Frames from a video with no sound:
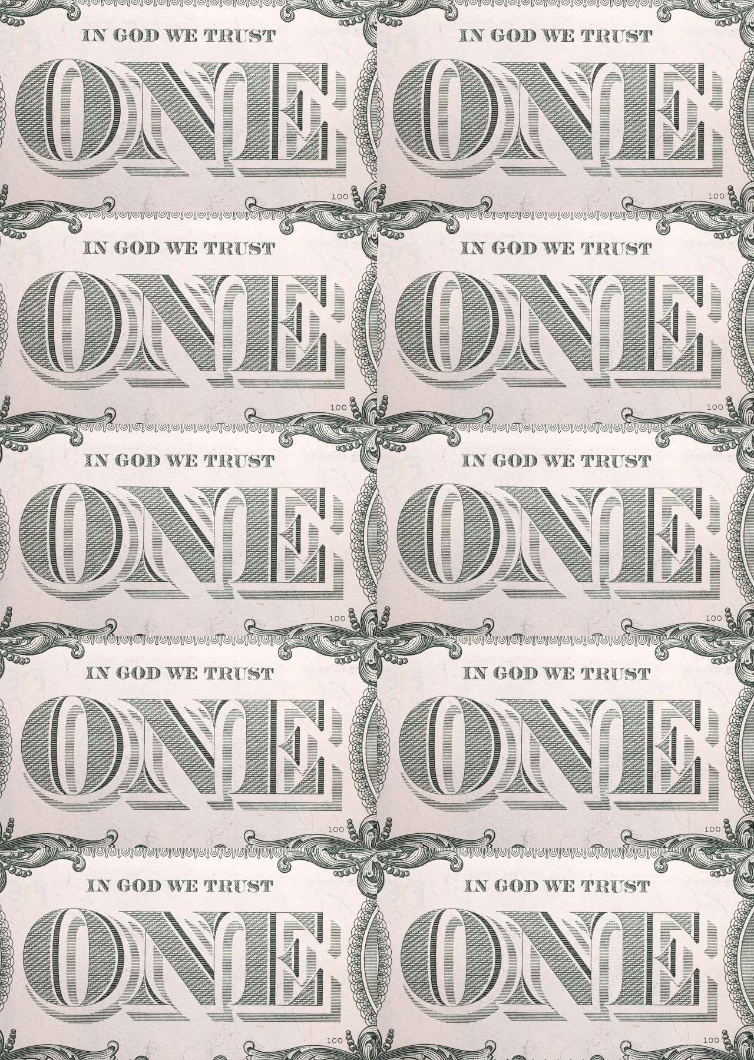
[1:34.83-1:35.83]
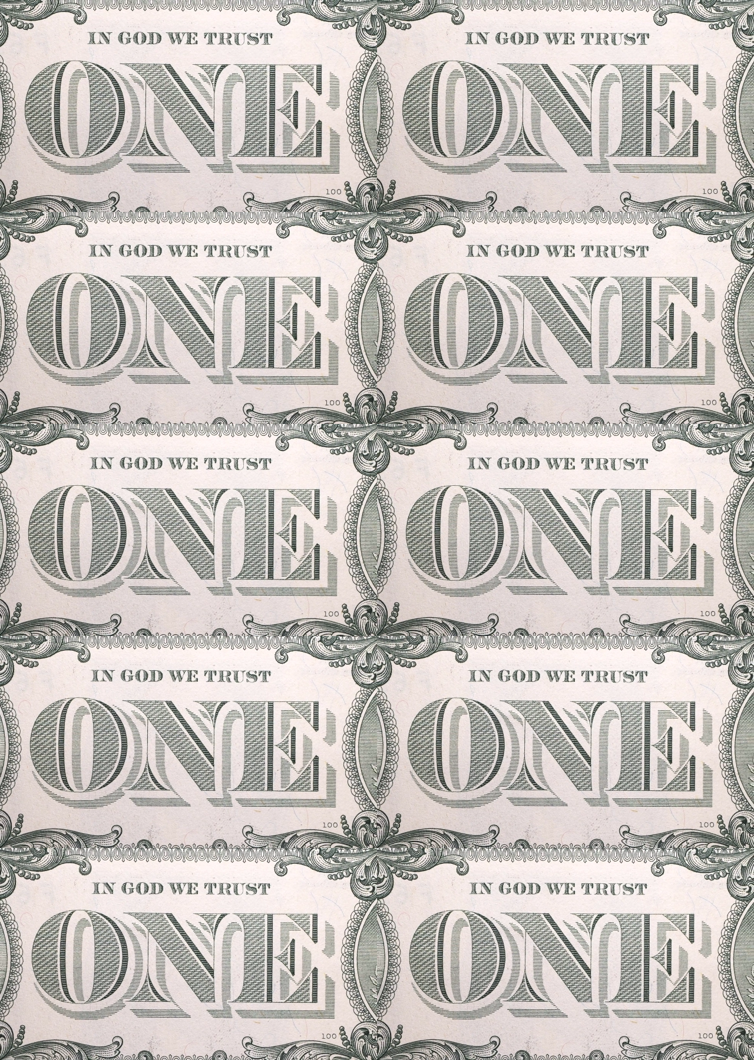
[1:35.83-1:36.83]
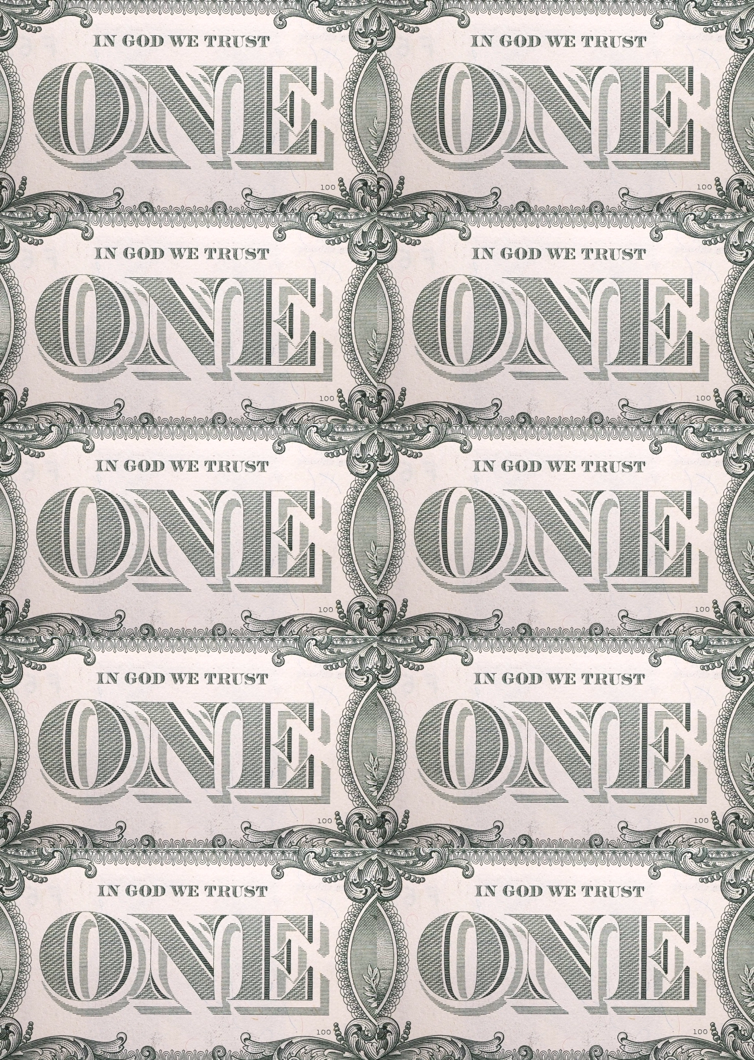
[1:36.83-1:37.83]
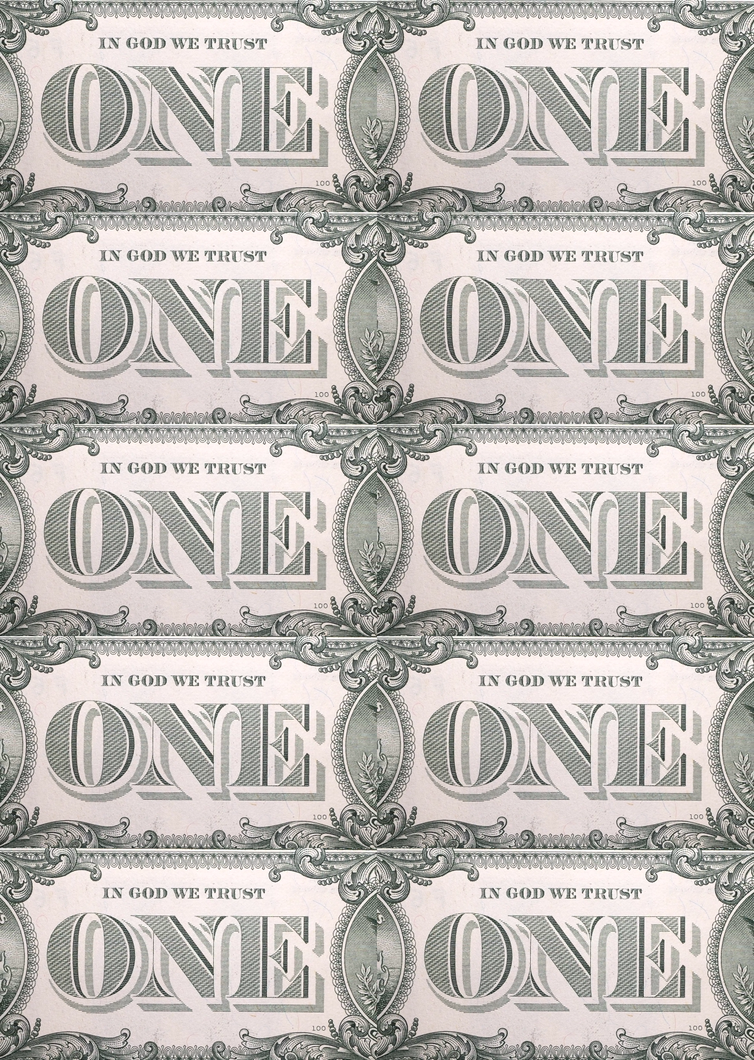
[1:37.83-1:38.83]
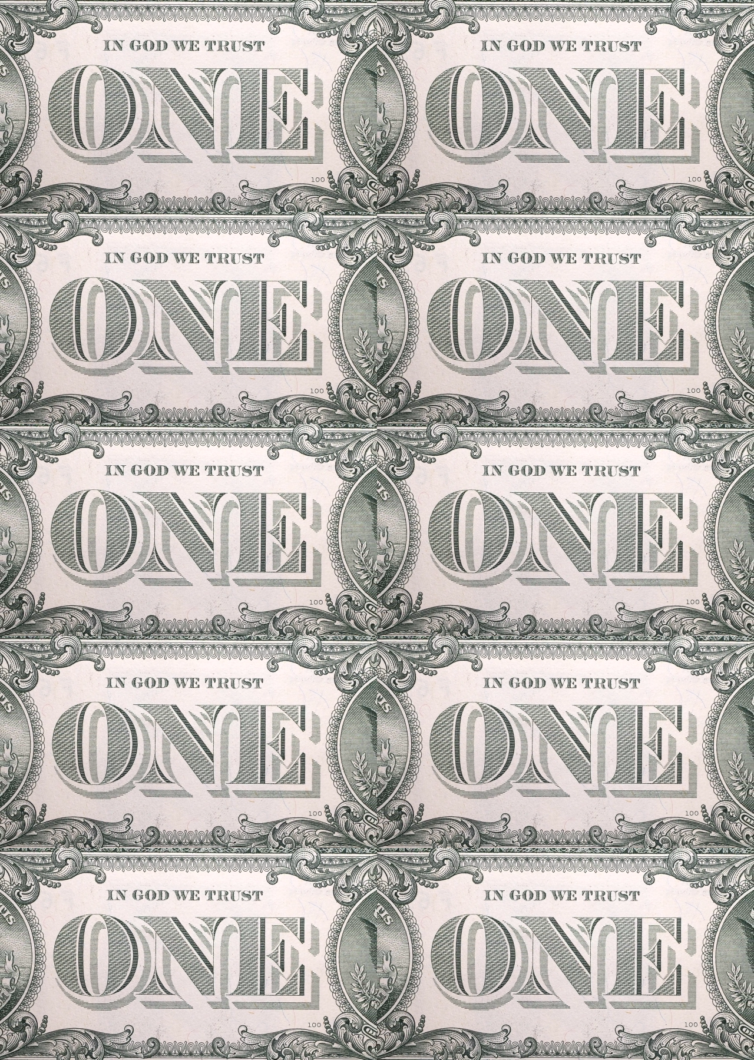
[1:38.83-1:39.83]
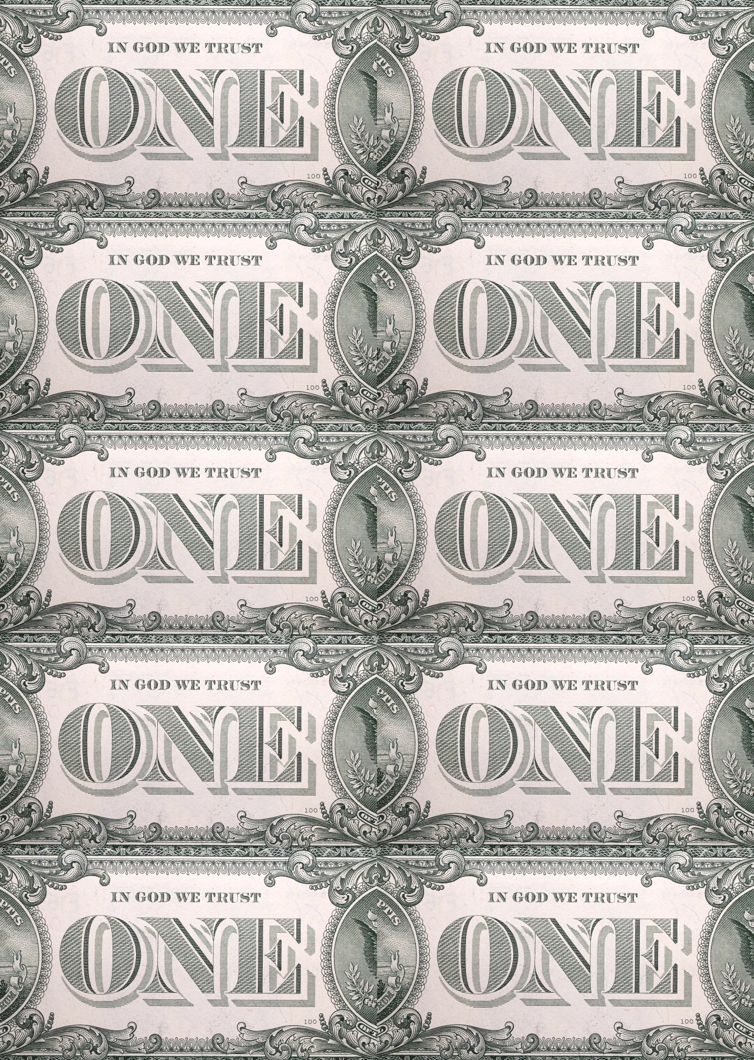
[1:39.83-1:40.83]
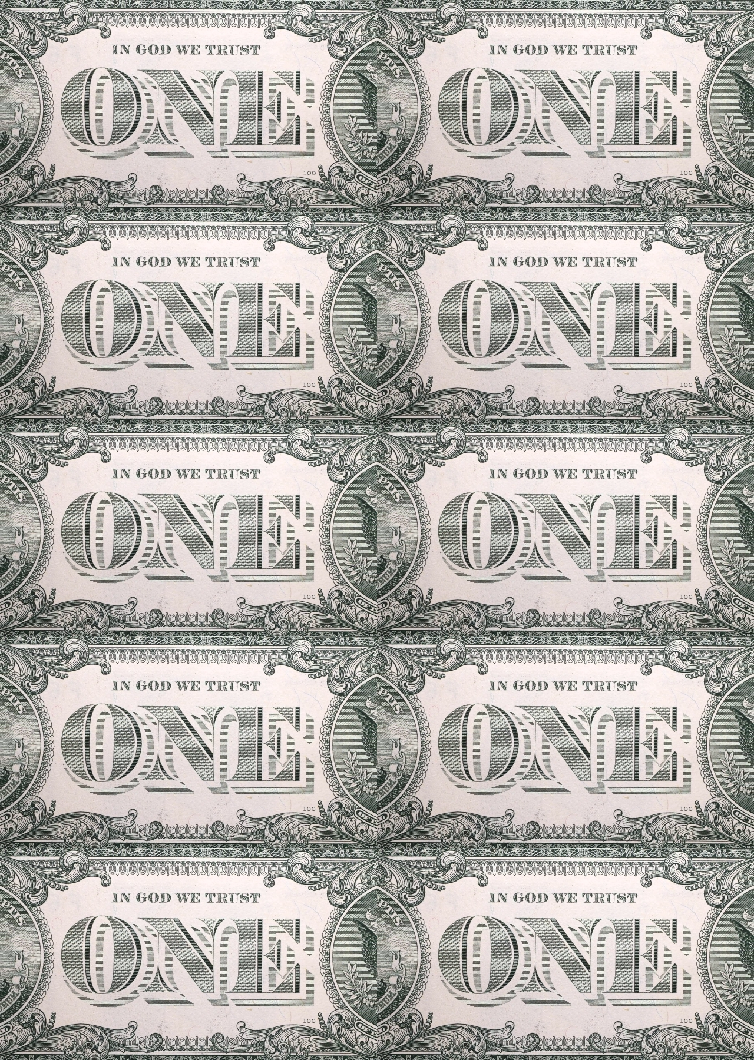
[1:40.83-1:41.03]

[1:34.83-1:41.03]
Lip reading: Nobody's mouth can be seen.